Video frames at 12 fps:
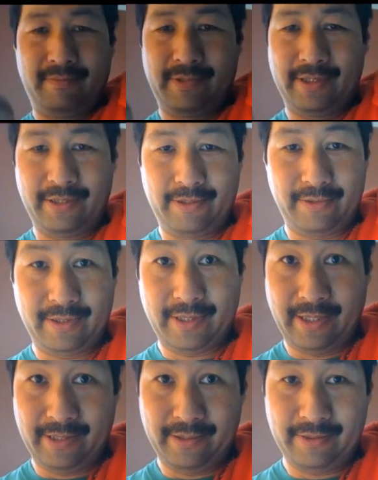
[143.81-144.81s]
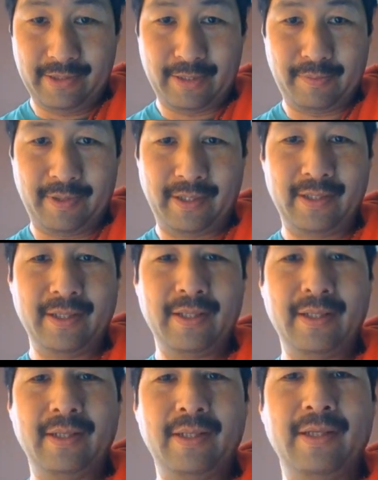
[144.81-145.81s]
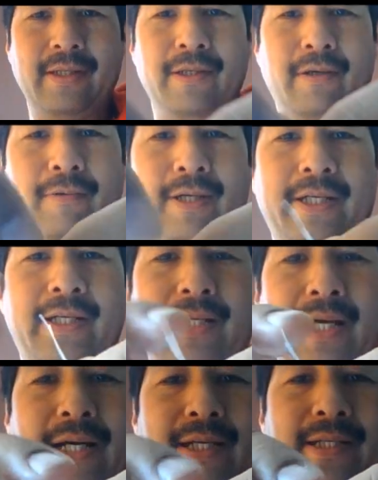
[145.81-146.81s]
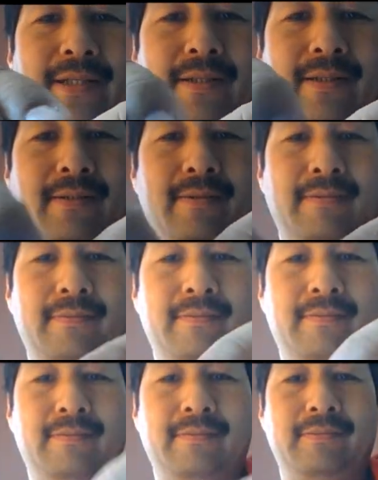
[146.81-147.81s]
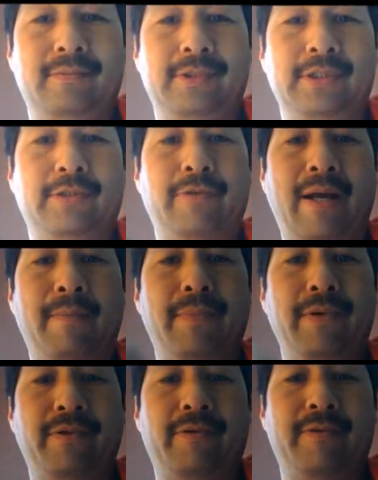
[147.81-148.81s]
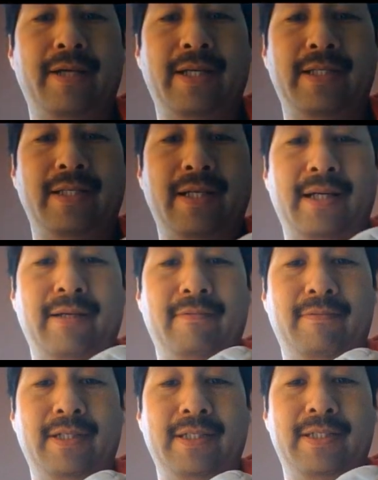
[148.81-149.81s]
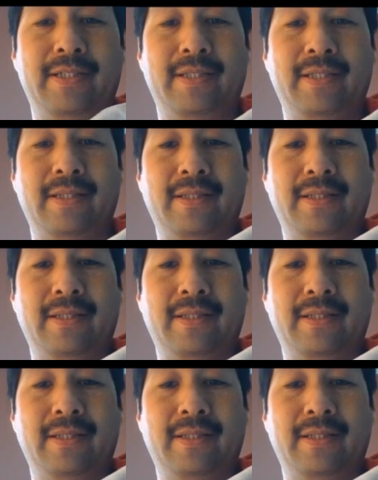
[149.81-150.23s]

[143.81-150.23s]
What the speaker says: I didn't do this part. You'll want to knot it. Just grab both threads, knot it once,